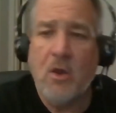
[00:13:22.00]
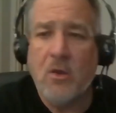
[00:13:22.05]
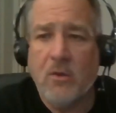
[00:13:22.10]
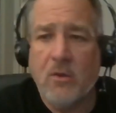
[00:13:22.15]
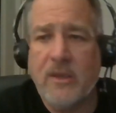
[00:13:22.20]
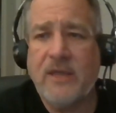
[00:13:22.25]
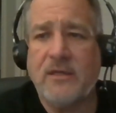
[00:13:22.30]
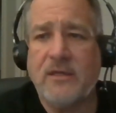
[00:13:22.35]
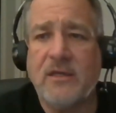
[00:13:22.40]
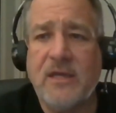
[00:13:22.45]

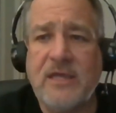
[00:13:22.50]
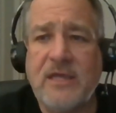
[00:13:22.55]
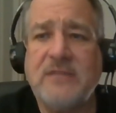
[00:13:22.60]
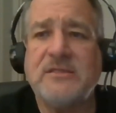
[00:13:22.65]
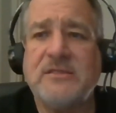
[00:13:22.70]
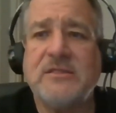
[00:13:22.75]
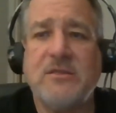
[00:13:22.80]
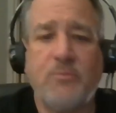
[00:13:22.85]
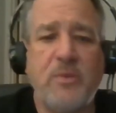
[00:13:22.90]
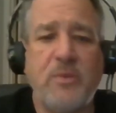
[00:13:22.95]
it
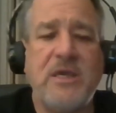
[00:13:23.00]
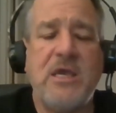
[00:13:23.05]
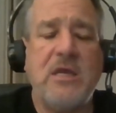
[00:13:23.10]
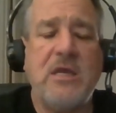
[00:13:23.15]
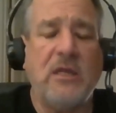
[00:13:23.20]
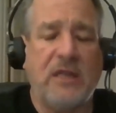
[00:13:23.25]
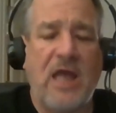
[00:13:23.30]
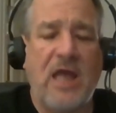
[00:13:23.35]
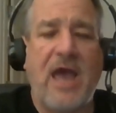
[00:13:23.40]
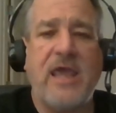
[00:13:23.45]
needs to be
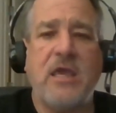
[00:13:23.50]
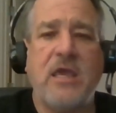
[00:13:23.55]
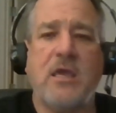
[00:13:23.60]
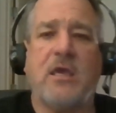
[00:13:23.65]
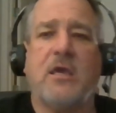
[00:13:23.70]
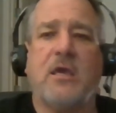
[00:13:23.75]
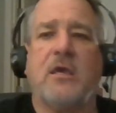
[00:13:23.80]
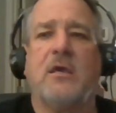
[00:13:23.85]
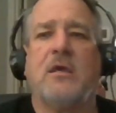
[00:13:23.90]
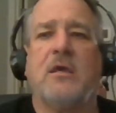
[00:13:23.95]

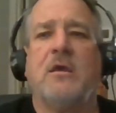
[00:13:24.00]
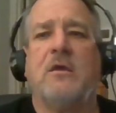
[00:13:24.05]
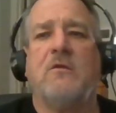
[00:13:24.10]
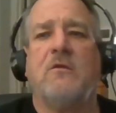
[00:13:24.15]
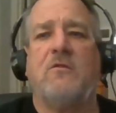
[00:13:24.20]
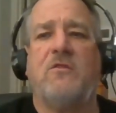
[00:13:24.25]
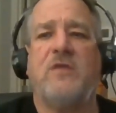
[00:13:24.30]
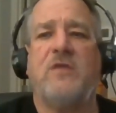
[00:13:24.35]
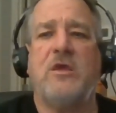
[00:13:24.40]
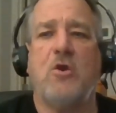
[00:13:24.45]
like
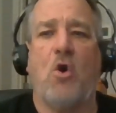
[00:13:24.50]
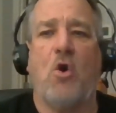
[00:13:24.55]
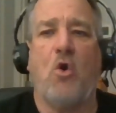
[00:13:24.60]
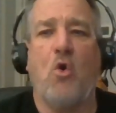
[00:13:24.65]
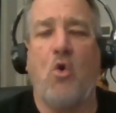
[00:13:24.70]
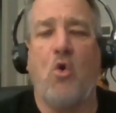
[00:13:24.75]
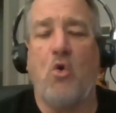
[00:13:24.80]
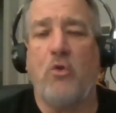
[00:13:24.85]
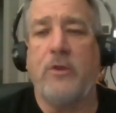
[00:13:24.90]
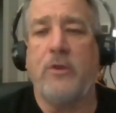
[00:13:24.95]
the
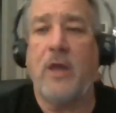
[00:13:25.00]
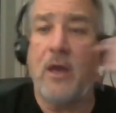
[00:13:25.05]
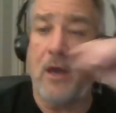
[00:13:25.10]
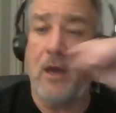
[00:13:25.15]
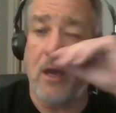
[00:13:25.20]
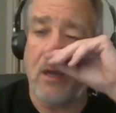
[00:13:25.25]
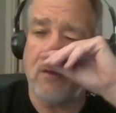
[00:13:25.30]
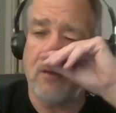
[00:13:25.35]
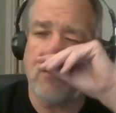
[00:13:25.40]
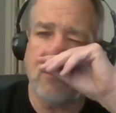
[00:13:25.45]
old
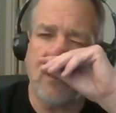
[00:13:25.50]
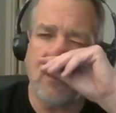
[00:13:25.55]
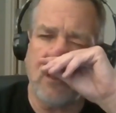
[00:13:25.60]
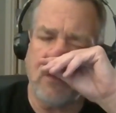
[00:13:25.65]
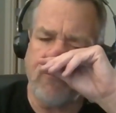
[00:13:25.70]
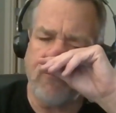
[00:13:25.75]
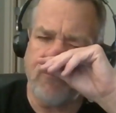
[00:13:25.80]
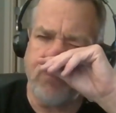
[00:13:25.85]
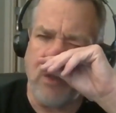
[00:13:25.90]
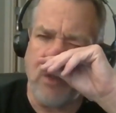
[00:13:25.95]

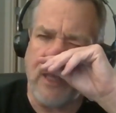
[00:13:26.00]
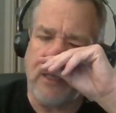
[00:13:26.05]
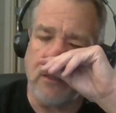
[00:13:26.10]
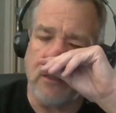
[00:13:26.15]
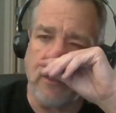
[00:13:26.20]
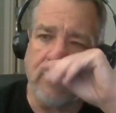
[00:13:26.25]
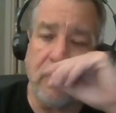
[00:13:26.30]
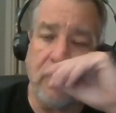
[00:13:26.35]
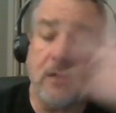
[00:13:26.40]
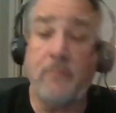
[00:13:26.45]
I'm blanking
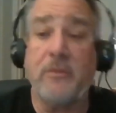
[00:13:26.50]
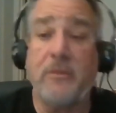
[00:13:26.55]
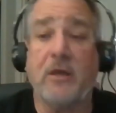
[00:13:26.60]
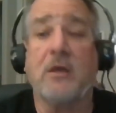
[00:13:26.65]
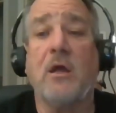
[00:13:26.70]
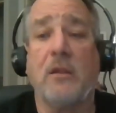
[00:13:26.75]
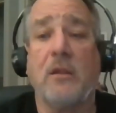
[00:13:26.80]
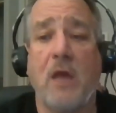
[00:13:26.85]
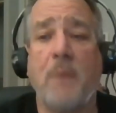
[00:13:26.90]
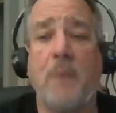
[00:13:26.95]
on the name, the
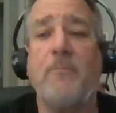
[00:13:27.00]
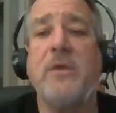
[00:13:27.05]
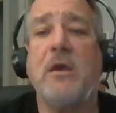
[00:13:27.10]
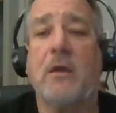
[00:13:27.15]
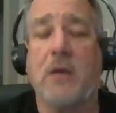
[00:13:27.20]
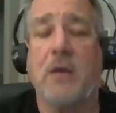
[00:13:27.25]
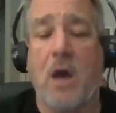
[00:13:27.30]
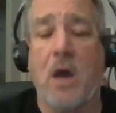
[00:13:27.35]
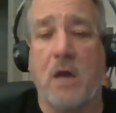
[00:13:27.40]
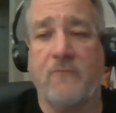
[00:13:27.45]
Columbia
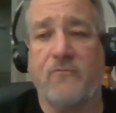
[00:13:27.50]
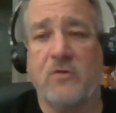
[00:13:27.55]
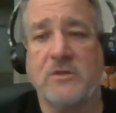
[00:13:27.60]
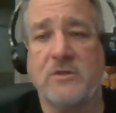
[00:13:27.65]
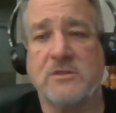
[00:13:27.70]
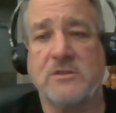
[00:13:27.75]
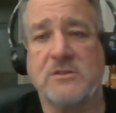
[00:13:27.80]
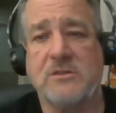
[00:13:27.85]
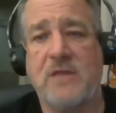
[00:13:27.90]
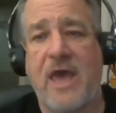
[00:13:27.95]

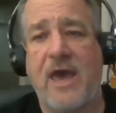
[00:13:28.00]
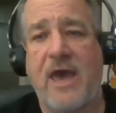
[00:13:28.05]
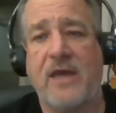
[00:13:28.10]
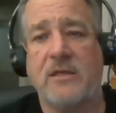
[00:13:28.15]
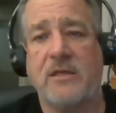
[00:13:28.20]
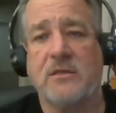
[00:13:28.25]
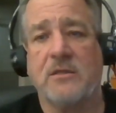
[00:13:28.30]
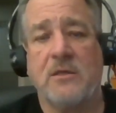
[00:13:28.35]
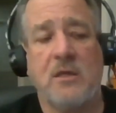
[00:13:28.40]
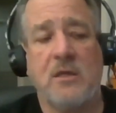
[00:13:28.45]
conference that
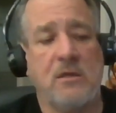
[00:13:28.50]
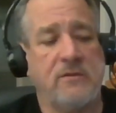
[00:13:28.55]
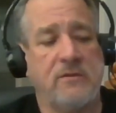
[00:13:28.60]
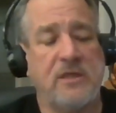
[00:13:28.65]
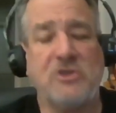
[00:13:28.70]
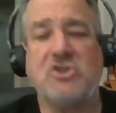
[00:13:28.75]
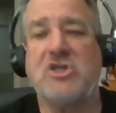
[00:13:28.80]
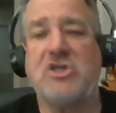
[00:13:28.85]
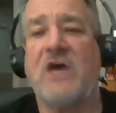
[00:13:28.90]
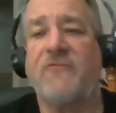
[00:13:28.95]

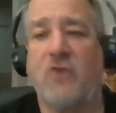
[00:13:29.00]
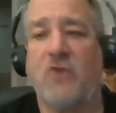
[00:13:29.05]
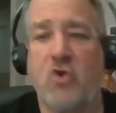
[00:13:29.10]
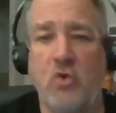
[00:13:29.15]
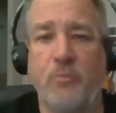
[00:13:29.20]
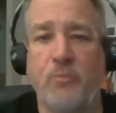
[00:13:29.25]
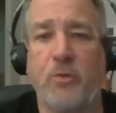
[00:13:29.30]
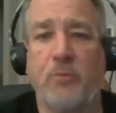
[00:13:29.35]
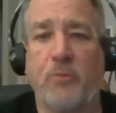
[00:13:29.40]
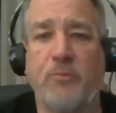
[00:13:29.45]
Jeff
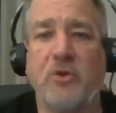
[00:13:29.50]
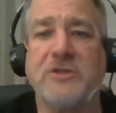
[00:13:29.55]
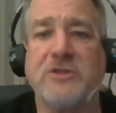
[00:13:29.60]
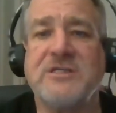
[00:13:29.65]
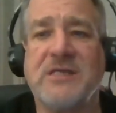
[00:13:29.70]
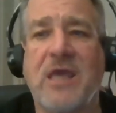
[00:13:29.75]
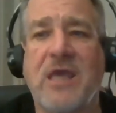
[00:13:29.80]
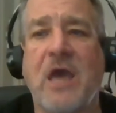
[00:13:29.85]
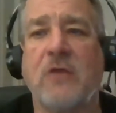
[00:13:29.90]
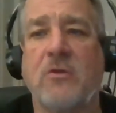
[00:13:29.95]
Cooper put
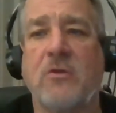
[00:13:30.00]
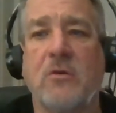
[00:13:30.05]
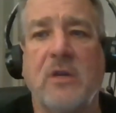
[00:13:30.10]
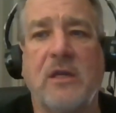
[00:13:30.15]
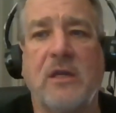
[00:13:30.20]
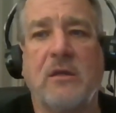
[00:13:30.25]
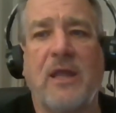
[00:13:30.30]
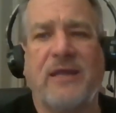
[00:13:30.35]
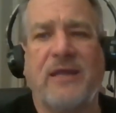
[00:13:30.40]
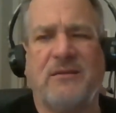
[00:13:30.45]
together
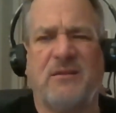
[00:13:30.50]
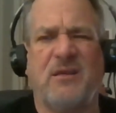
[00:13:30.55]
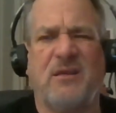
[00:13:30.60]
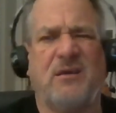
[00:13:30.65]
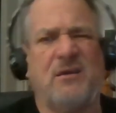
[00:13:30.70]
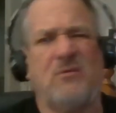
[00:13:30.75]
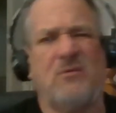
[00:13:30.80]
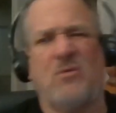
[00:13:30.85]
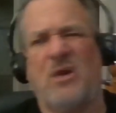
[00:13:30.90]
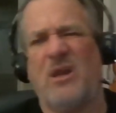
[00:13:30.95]
in like
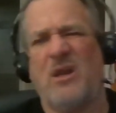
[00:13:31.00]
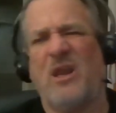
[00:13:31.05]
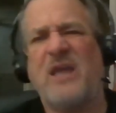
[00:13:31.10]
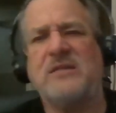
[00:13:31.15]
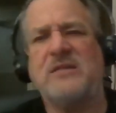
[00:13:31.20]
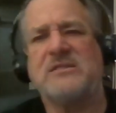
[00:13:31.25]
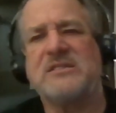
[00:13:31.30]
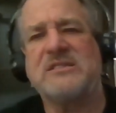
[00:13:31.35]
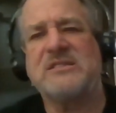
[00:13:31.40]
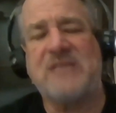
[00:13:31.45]
the
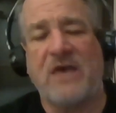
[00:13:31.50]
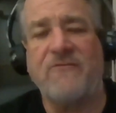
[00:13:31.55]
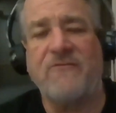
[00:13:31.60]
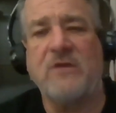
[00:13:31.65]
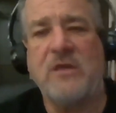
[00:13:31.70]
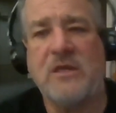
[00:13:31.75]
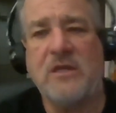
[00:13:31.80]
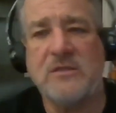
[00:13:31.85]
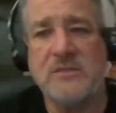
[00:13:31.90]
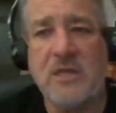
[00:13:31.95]
late
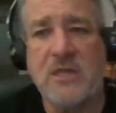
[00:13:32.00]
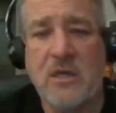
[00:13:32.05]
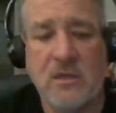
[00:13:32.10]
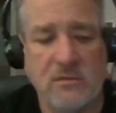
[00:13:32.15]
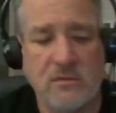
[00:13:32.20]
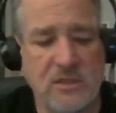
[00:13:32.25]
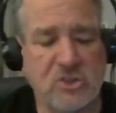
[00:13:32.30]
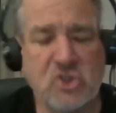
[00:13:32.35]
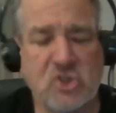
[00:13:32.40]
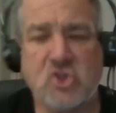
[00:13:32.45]
70s,
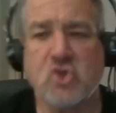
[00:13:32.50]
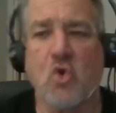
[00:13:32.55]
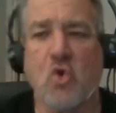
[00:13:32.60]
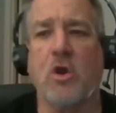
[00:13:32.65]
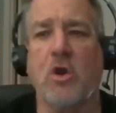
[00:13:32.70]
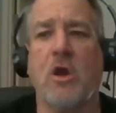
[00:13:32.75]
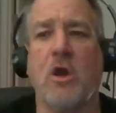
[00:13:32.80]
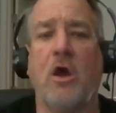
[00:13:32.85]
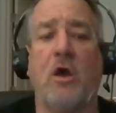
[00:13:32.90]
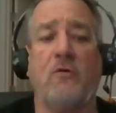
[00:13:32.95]
that
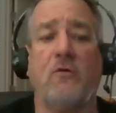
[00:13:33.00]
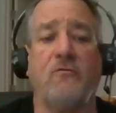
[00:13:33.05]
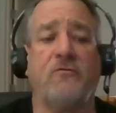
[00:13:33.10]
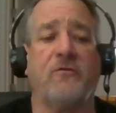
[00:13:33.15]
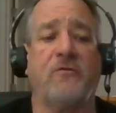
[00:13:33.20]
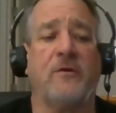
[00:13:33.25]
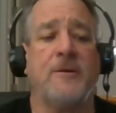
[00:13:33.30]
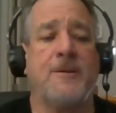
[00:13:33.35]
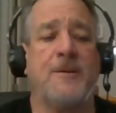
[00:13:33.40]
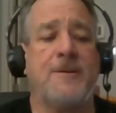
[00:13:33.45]
sort of
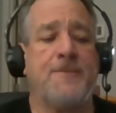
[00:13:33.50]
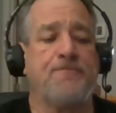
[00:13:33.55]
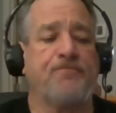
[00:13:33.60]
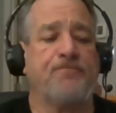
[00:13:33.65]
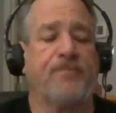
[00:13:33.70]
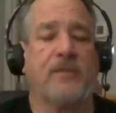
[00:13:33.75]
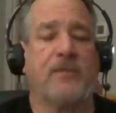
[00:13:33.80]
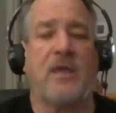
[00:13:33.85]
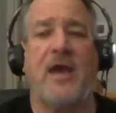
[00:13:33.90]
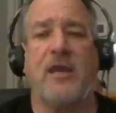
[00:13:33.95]

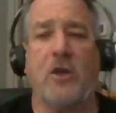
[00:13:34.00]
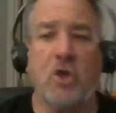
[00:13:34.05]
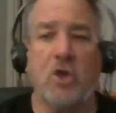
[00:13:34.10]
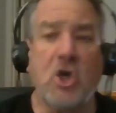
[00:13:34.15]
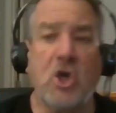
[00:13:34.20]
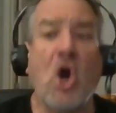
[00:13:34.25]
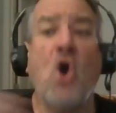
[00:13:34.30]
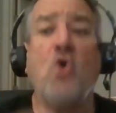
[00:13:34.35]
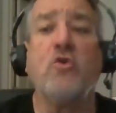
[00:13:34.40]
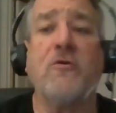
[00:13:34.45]
kind of
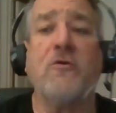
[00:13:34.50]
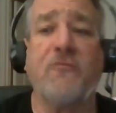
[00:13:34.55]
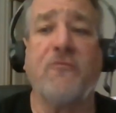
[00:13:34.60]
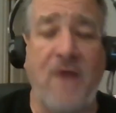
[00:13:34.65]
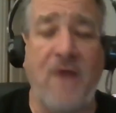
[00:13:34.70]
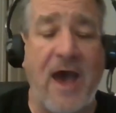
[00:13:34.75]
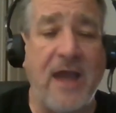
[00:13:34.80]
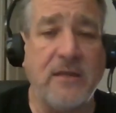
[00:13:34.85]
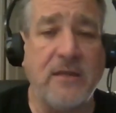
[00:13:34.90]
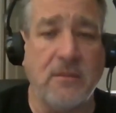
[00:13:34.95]

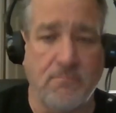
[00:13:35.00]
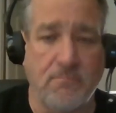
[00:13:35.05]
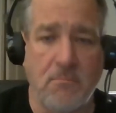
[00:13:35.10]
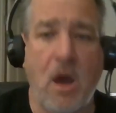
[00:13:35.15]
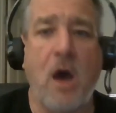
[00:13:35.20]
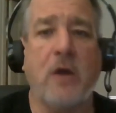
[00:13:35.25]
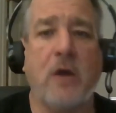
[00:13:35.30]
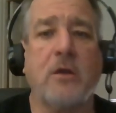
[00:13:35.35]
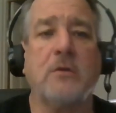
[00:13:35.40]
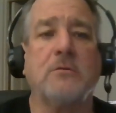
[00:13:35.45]
codified the
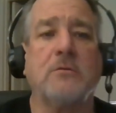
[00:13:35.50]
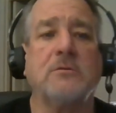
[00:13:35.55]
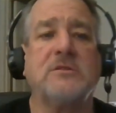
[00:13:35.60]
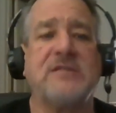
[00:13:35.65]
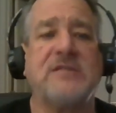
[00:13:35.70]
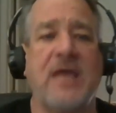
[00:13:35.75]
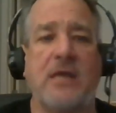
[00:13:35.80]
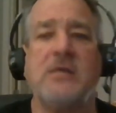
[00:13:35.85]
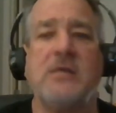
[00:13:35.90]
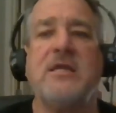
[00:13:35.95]
modern
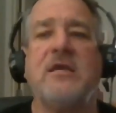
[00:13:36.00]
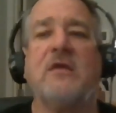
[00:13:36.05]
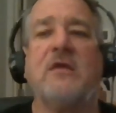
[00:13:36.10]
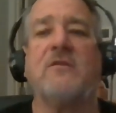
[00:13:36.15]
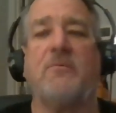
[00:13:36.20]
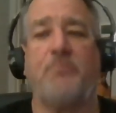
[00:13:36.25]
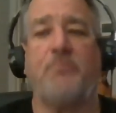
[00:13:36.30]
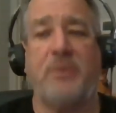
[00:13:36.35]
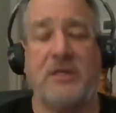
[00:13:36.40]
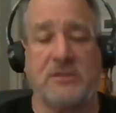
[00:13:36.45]
technique of the
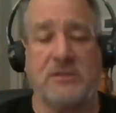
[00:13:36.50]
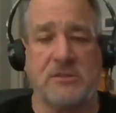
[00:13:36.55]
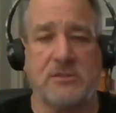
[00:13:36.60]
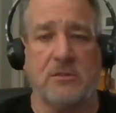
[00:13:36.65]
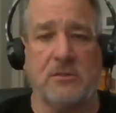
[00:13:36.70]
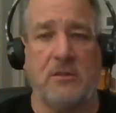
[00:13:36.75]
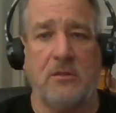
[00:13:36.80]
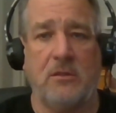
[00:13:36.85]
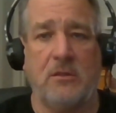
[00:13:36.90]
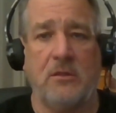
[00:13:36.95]
pistol.